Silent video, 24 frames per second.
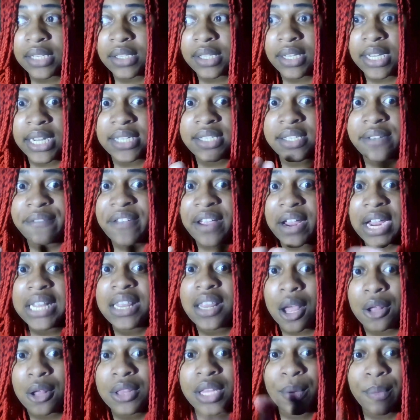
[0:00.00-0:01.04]
it's a very
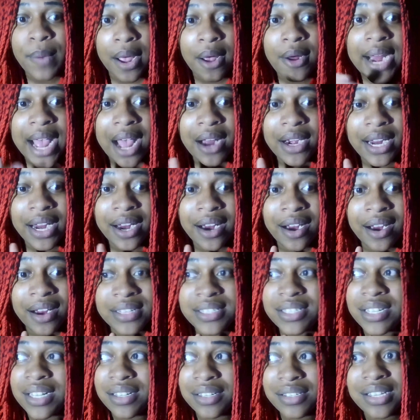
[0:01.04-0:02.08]
lonely road out here.
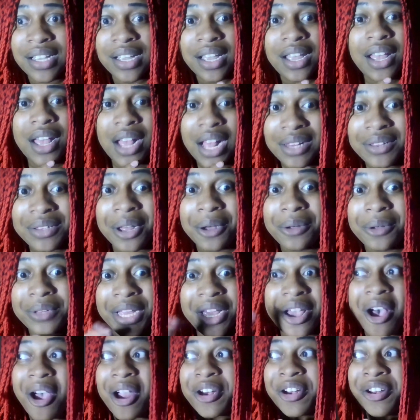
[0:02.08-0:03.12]
It's a
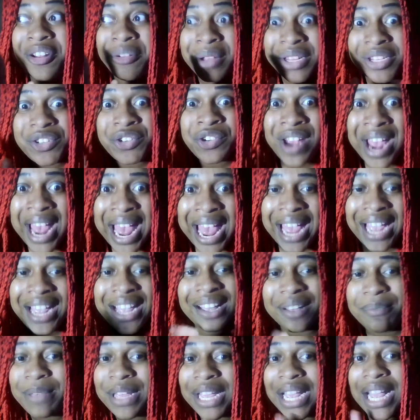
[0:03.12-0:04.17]
lonely, arduous trek
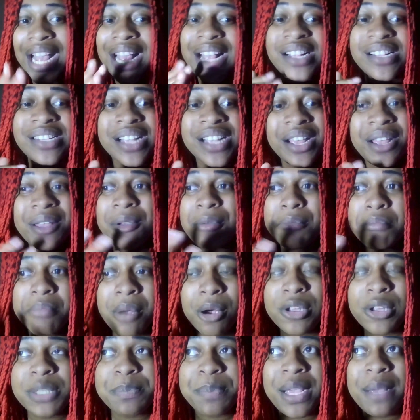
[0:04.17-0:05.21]
because
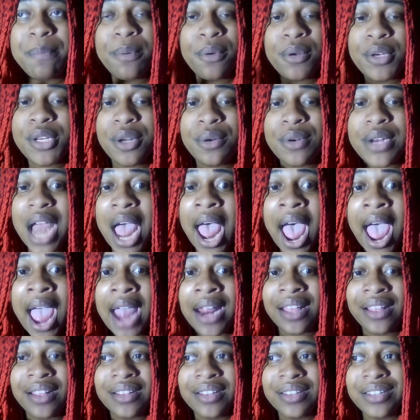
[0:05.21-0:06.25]
most people do
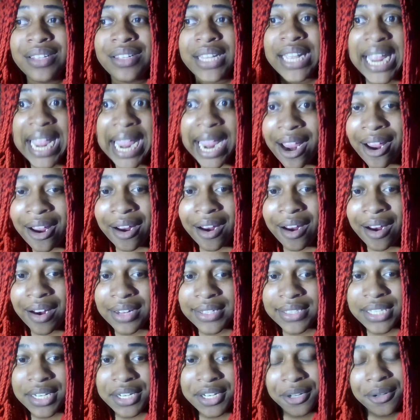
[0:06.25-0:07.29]
not care
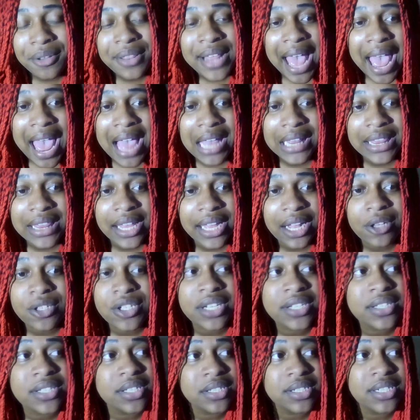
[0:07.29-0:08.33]
to do that. They'll
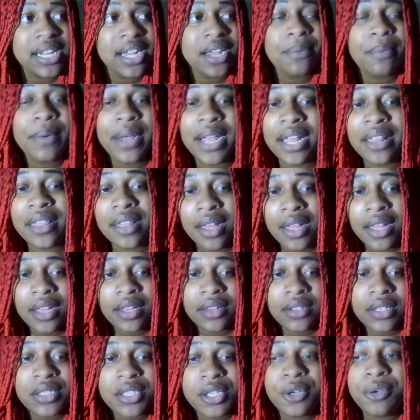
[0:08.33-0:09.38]
just stick with
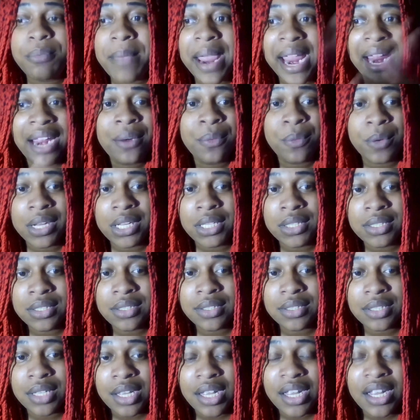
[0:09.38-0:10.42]
the two main
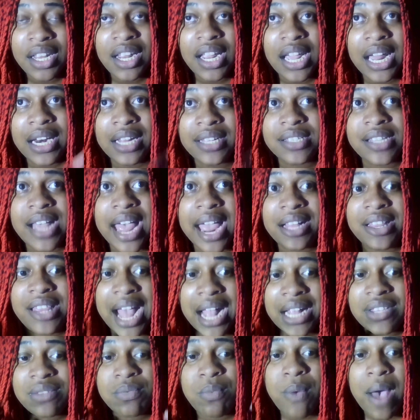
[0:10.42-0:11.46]
ones. And it's like,
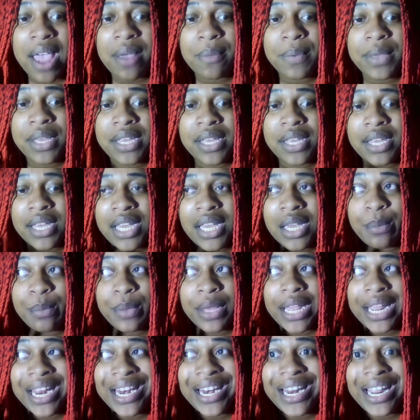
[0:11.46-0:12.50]
that's why we keep
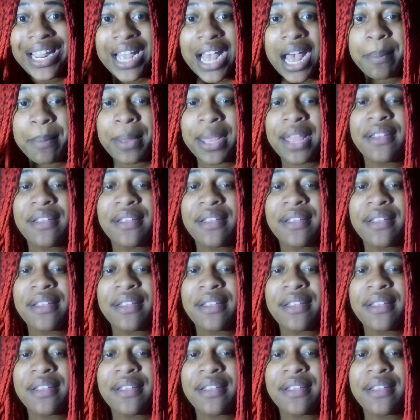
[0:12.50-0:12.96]
ending up.